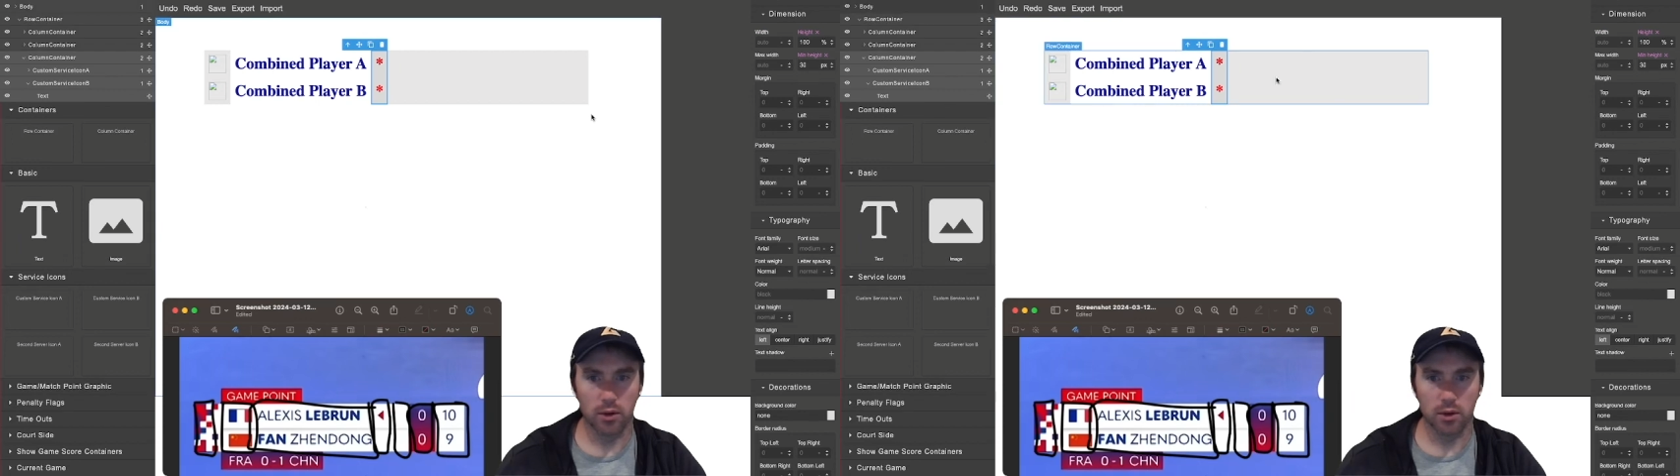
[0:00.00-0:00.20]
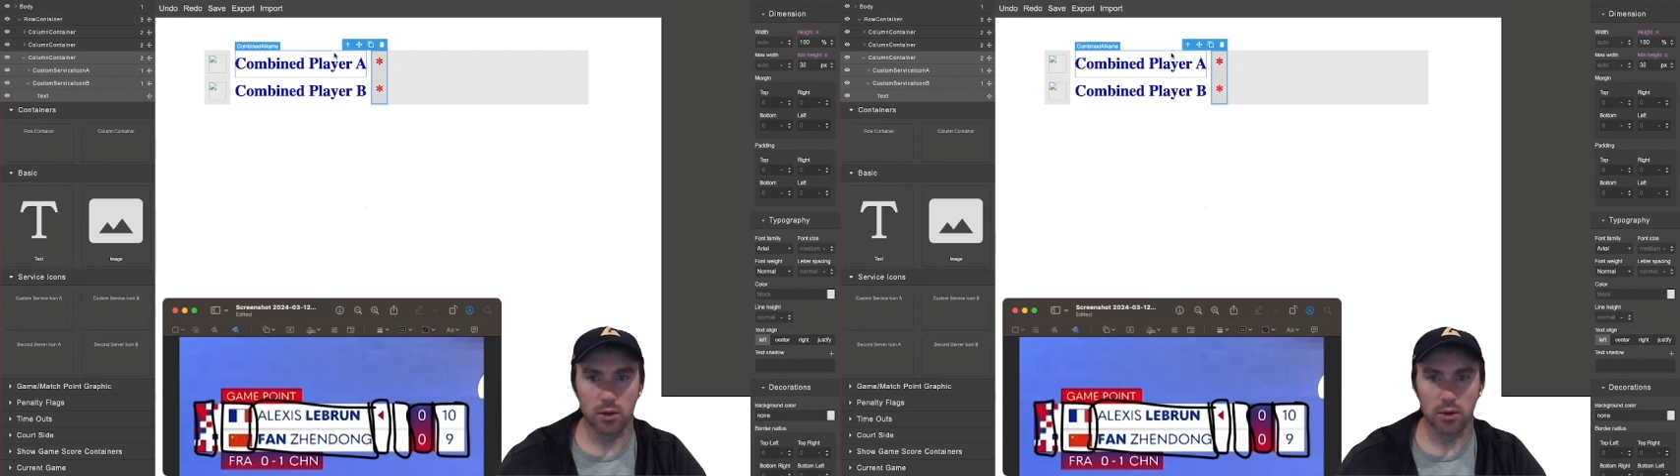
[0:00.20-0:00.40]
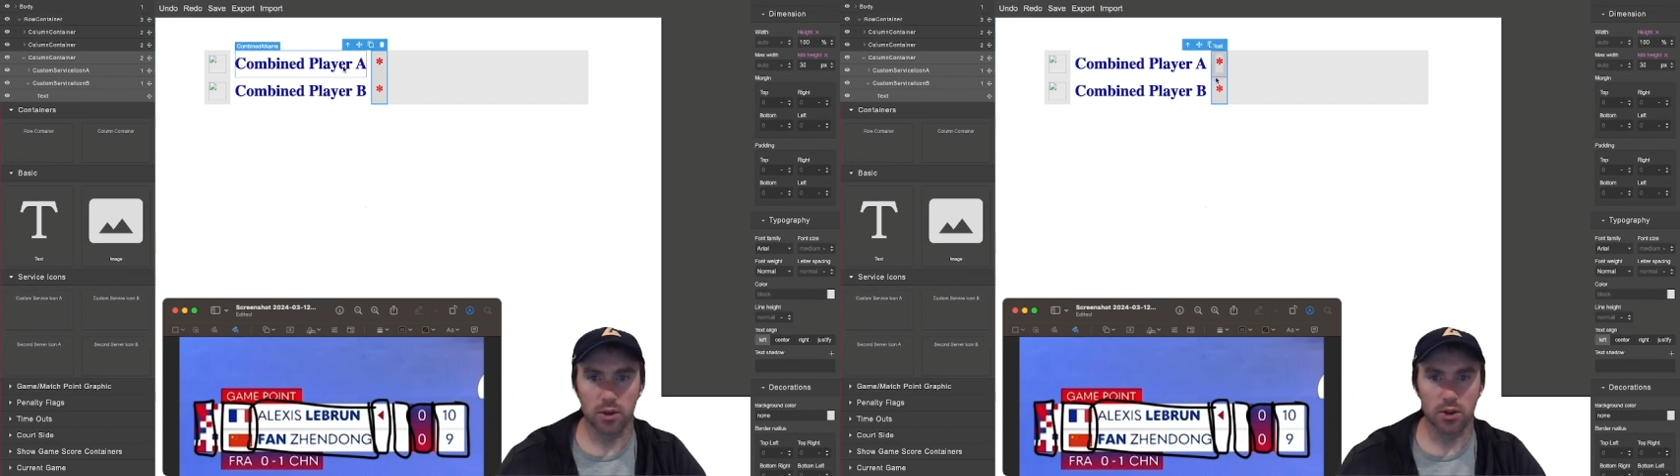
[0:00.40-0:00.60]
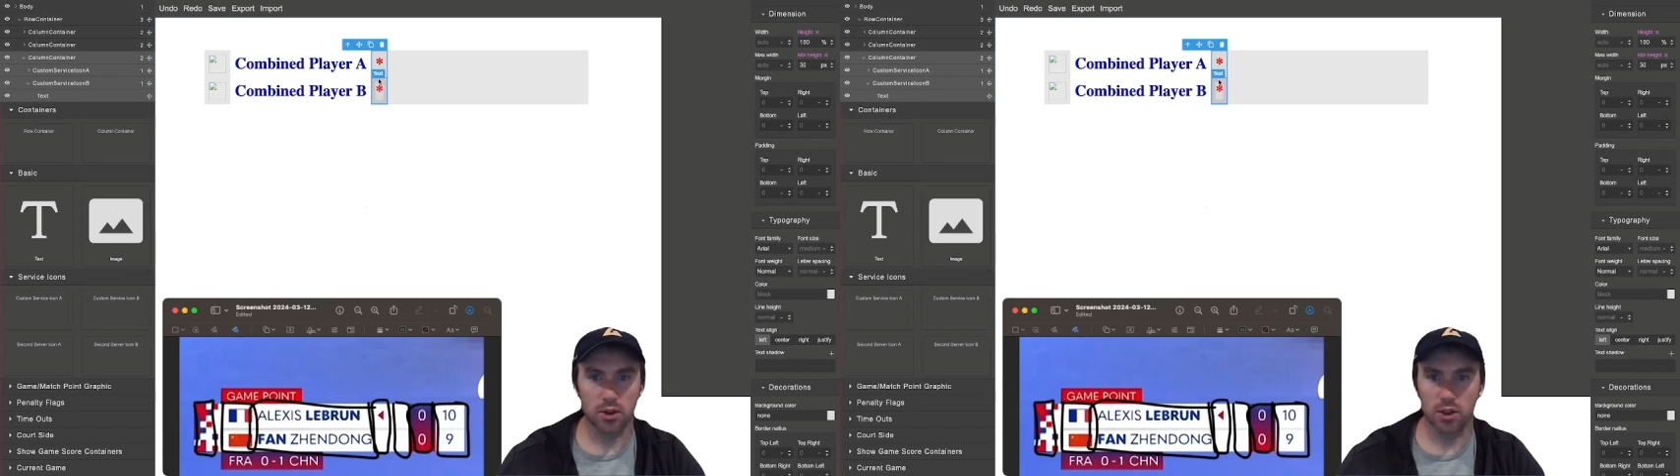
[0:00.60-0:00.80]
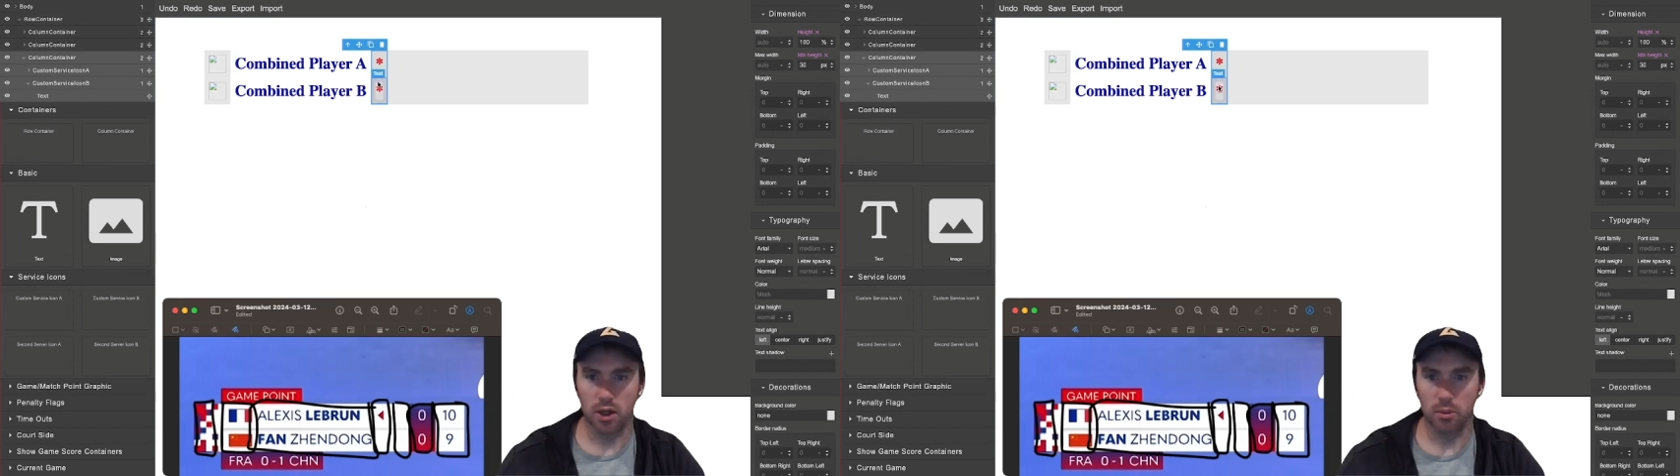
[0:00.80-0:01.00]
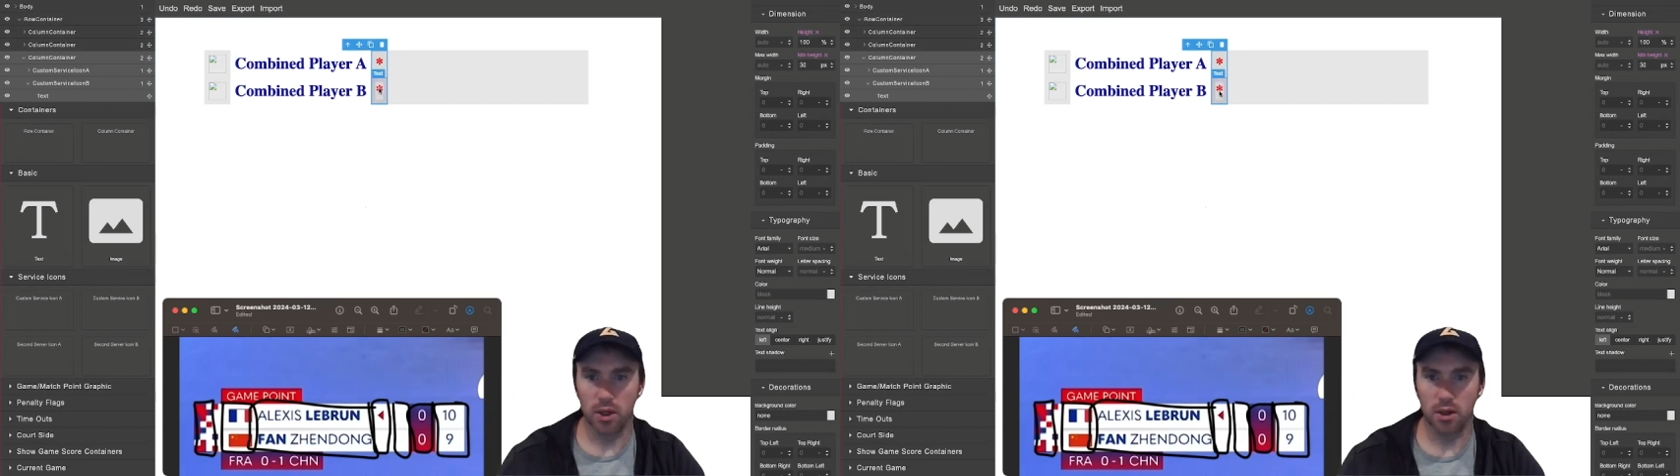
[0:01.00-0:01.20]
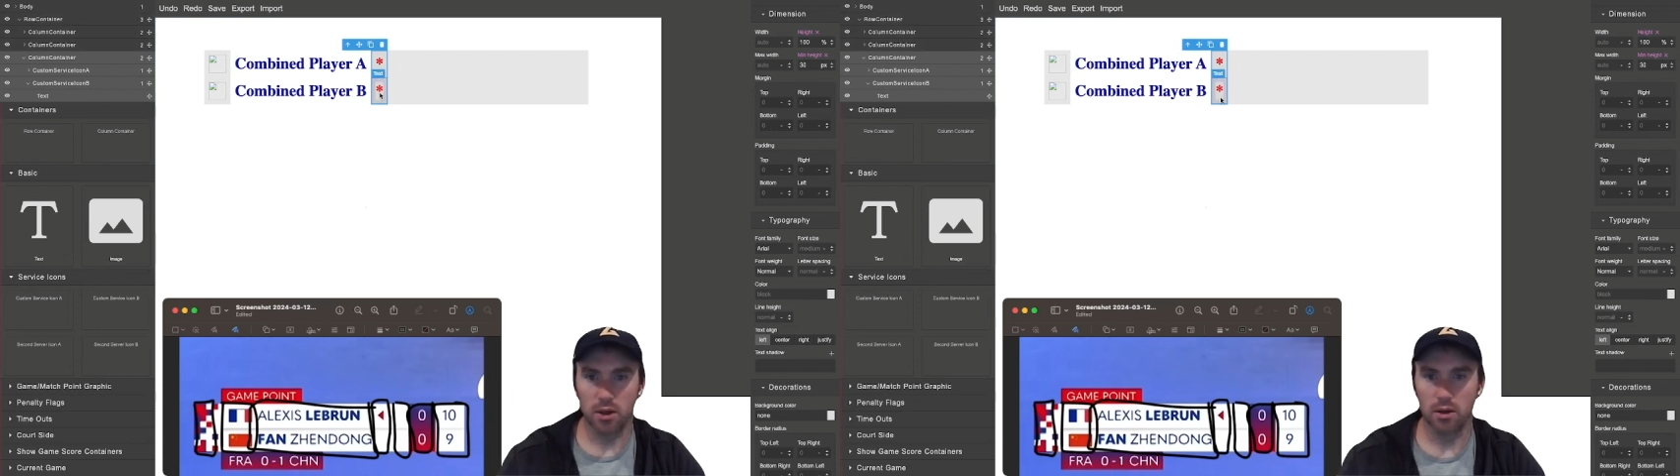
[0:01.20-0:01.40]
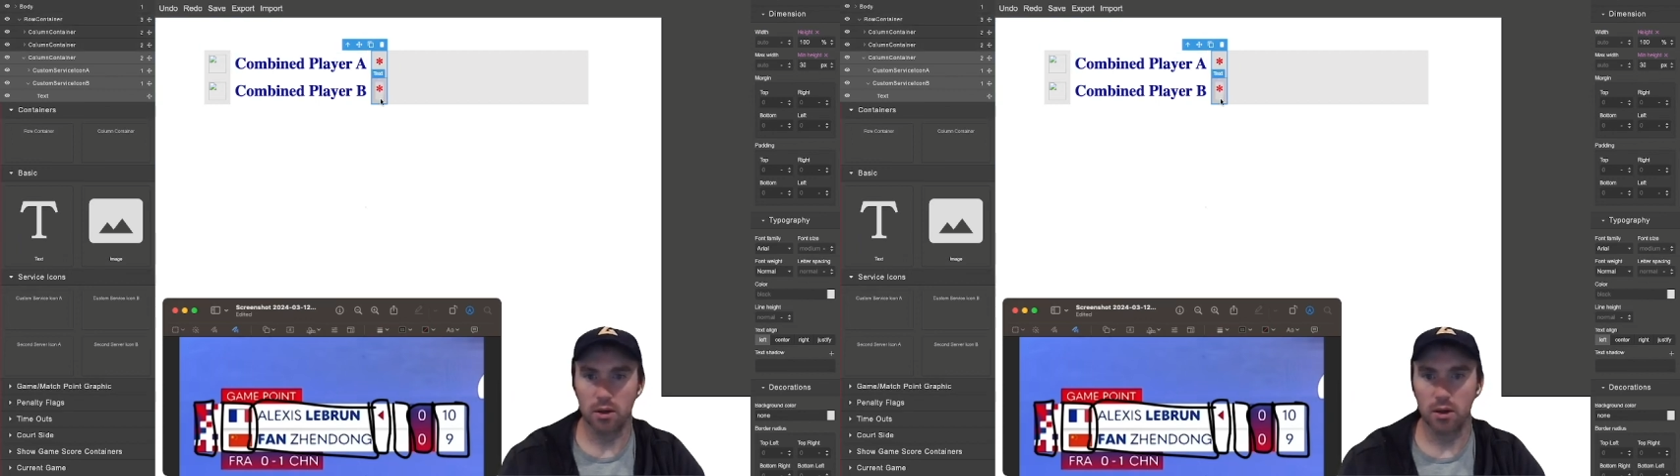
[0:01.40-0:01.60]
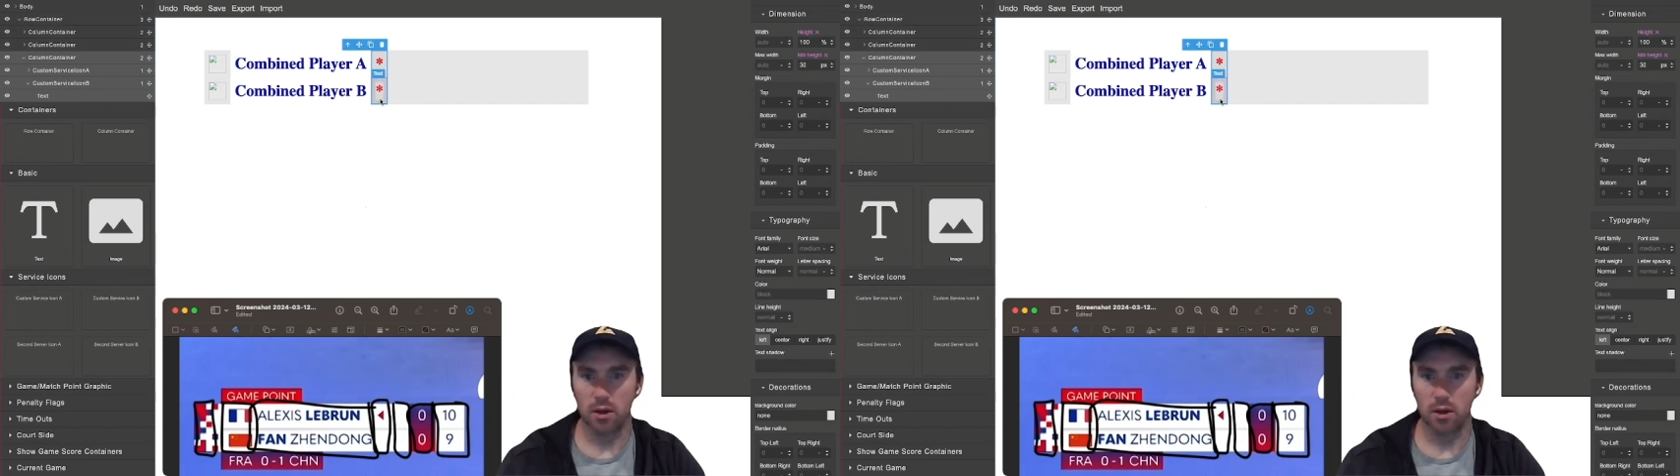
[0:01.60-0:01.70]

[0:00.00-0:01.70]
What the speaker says: So it's just going to be